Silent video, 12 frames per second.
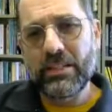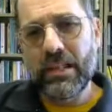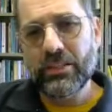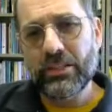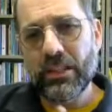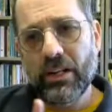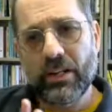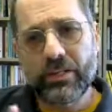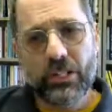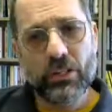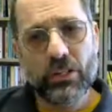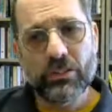There's an
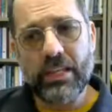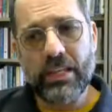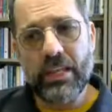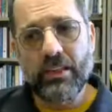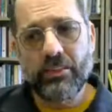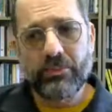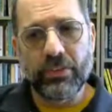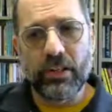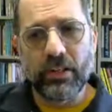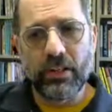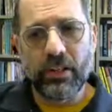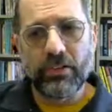additional set
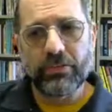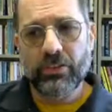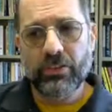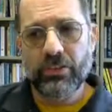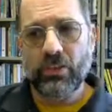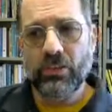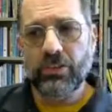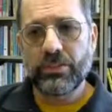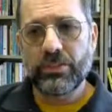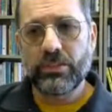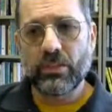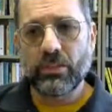of
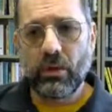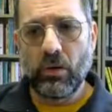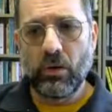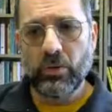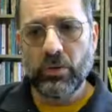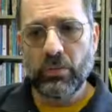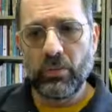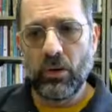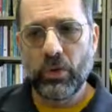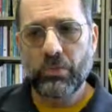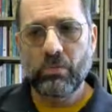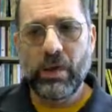concerns
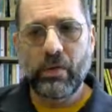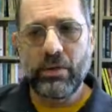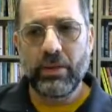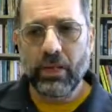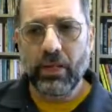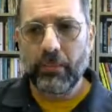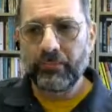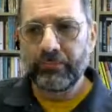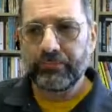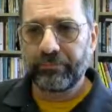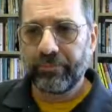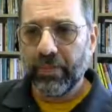which may be
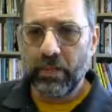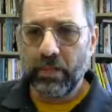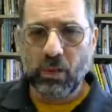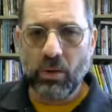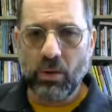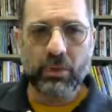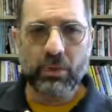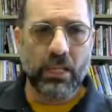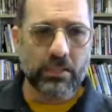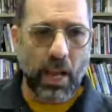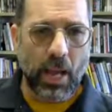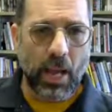somewhat
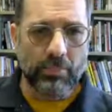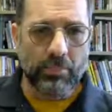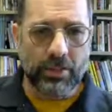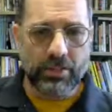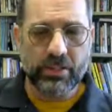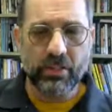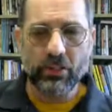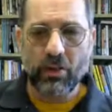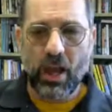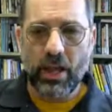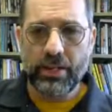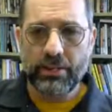less common but still
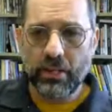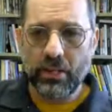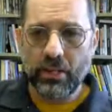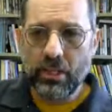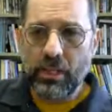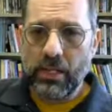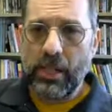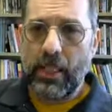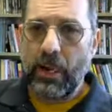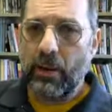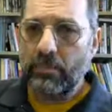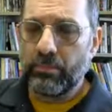arise
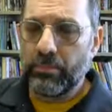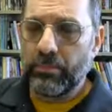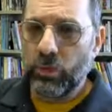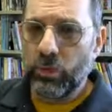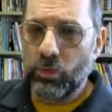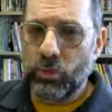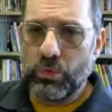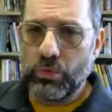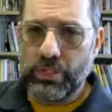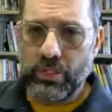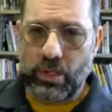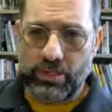to
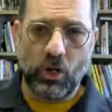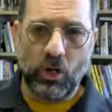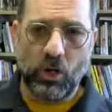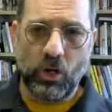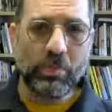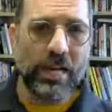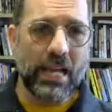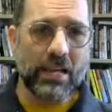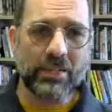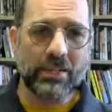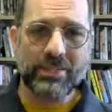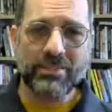discuss. Open
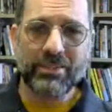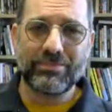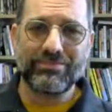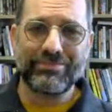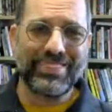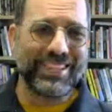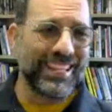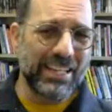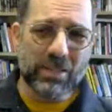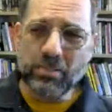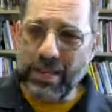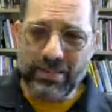access
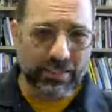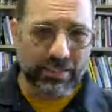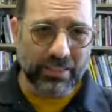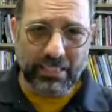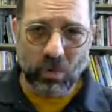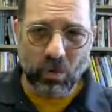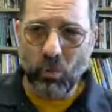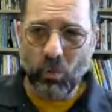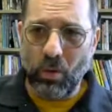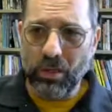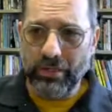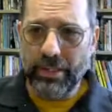is basically low
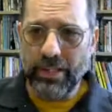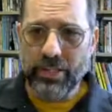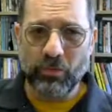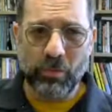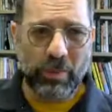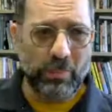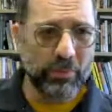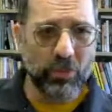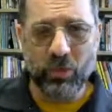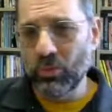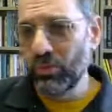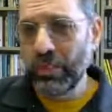quality. It's for
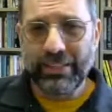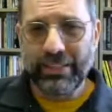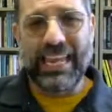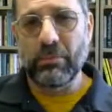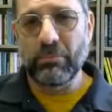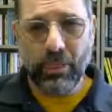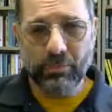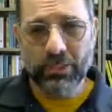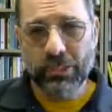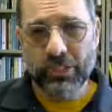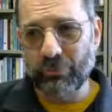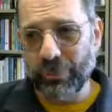people who can't
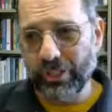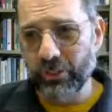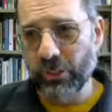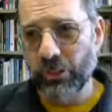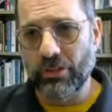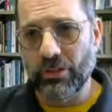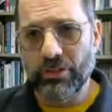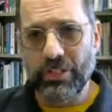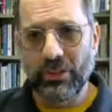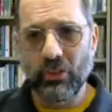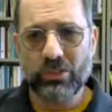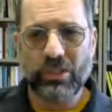publish in real
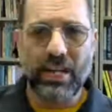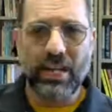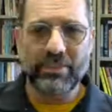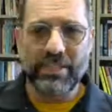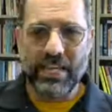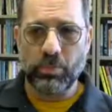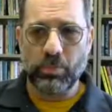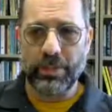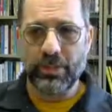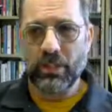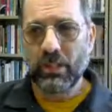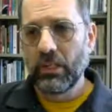journals. It looks kind of
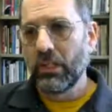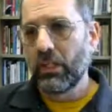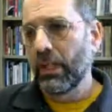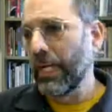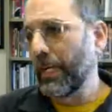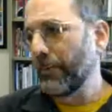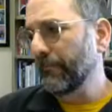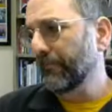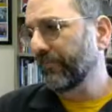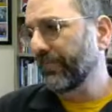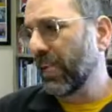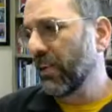desperate.
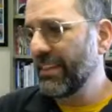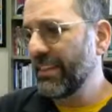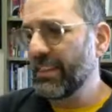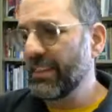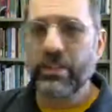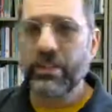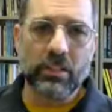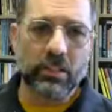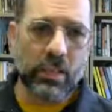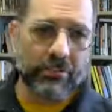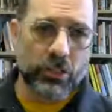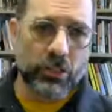And there is
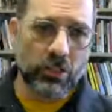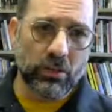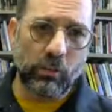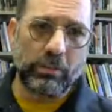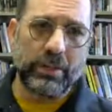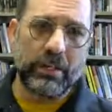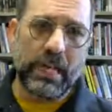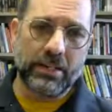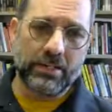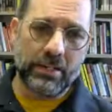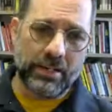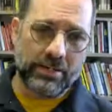a lot of junk open
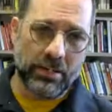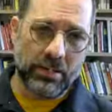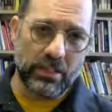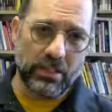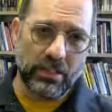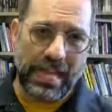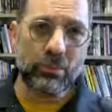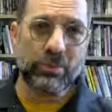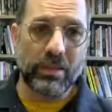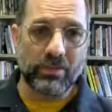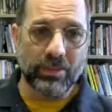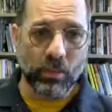access
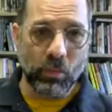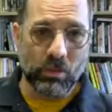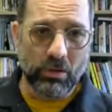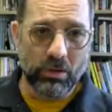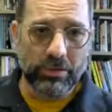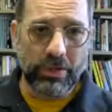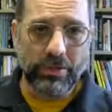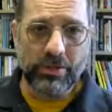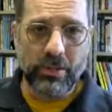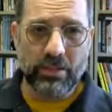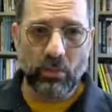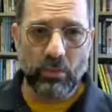out there in the world, and
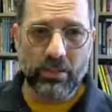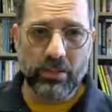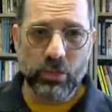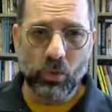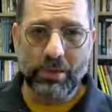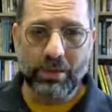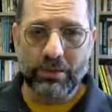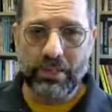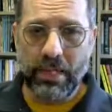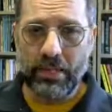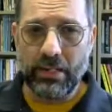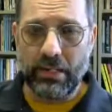there's nothing we can do about
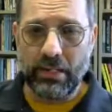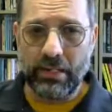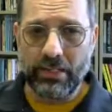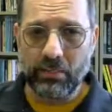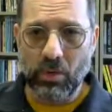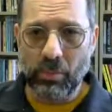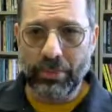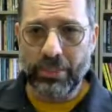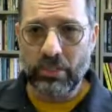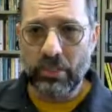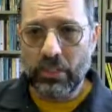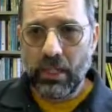that at the
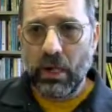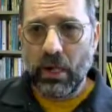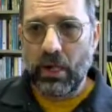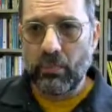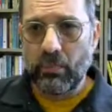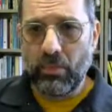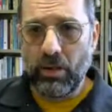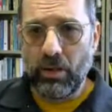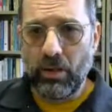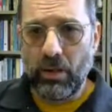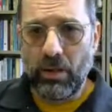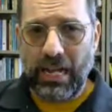moment.
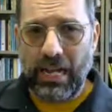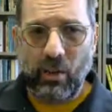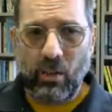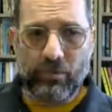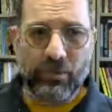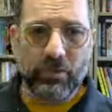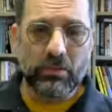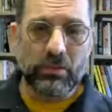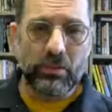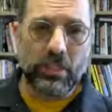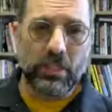However,